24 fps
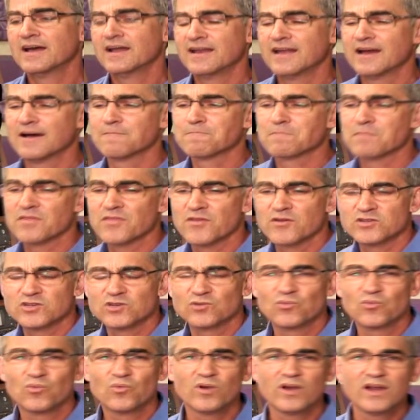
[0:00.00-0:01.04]
Now, there's
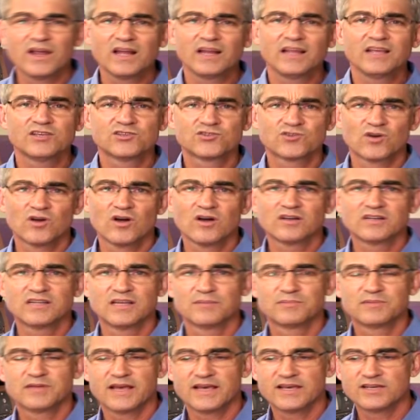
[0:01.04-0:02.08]
a really strong
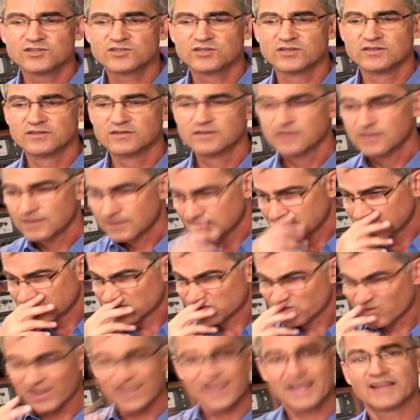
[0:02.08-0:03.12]
temptation to
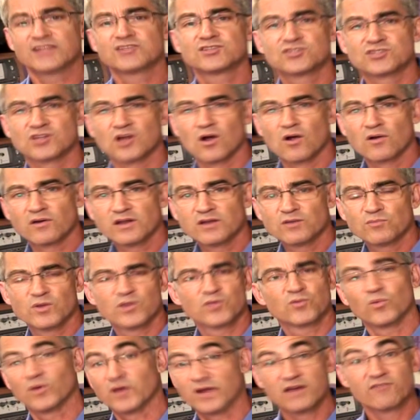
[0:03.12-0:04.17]
sort of get started
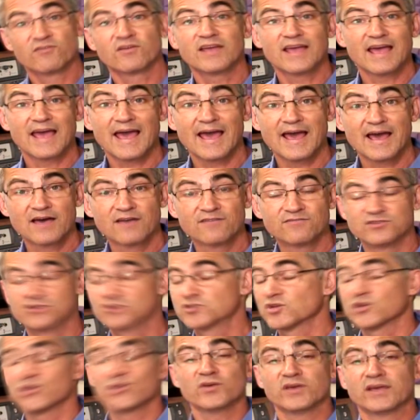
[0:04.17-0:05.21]
with whatever you have
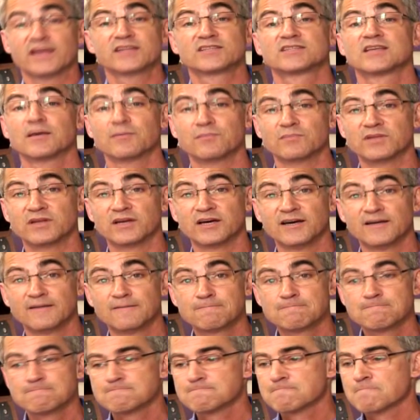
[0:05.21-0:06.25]
just so you can get something
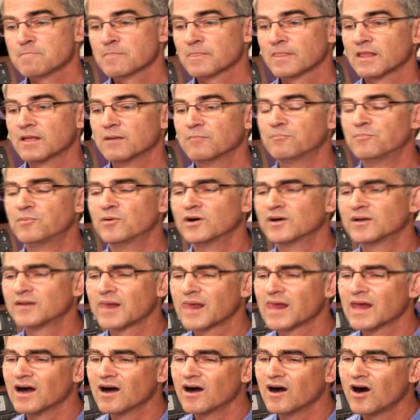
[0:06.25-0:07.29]
done, but
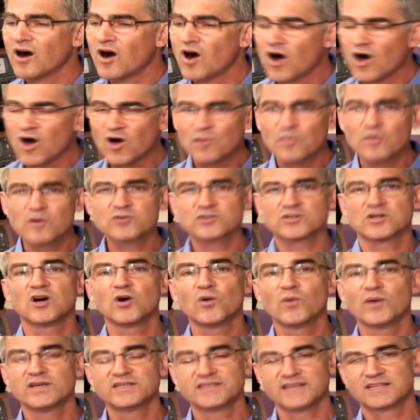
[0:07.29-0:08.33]
almost
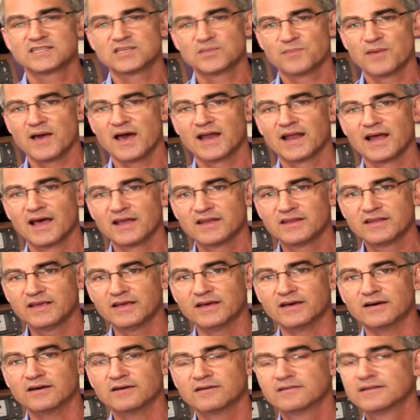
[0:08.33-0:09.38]
always that's a bad
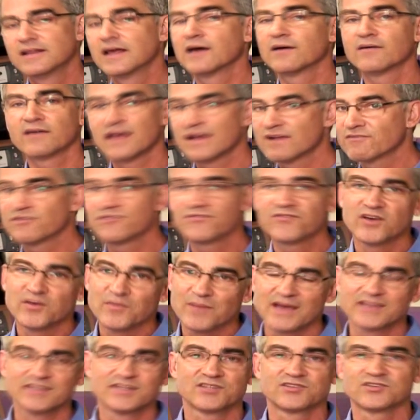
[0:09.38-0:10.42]
idea. Now, every film
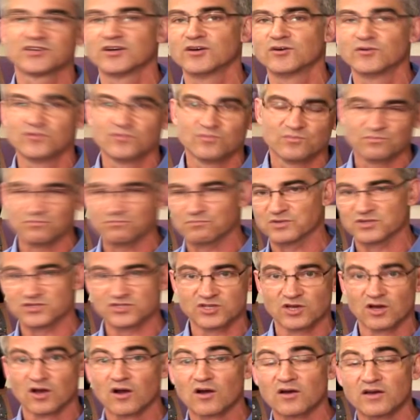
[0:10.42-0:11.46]
has its own
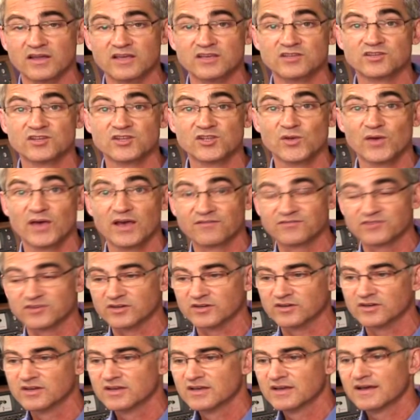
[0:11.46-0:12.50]
bizarreness and you have
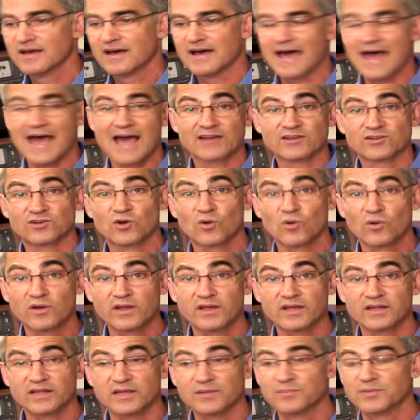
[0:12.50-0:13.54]
to act
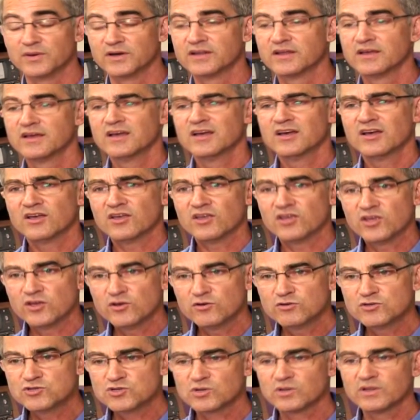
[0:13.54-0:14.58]
accordingly, but
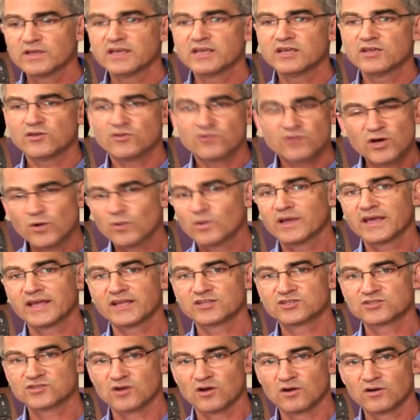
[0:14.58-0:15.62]
usually you don't want to
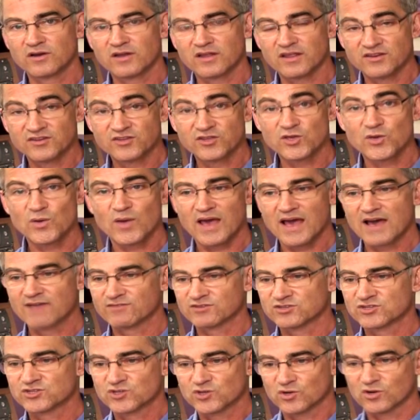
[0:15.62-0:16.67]
get started until you have
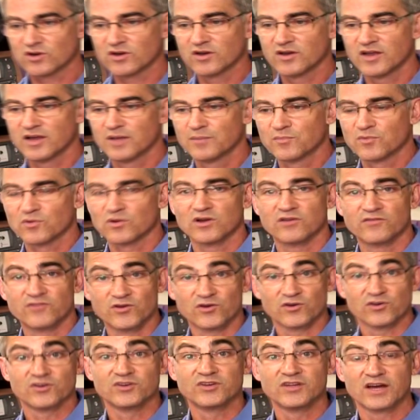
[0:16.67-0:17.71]
a certain number of
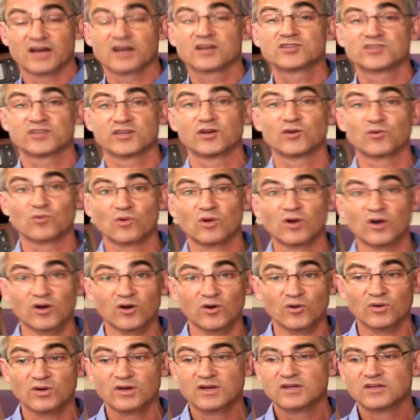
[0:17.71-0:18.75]
your ducks in a
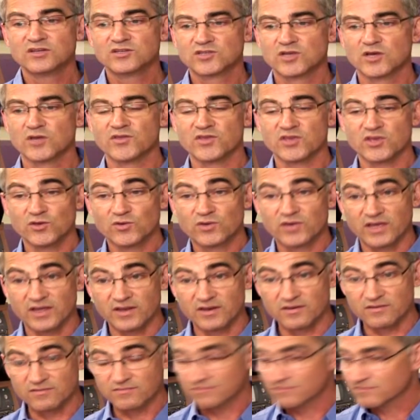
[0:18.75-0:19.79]
row so that you
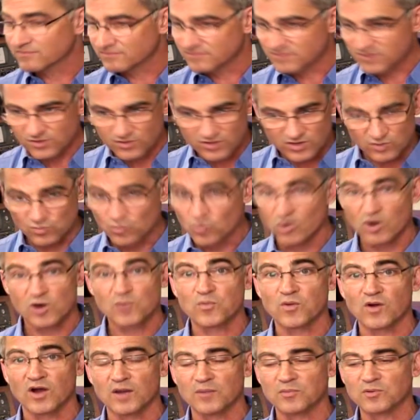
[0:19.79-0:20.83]
can
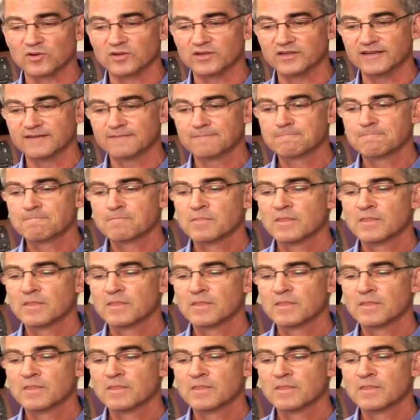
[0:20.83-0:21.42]
work properly.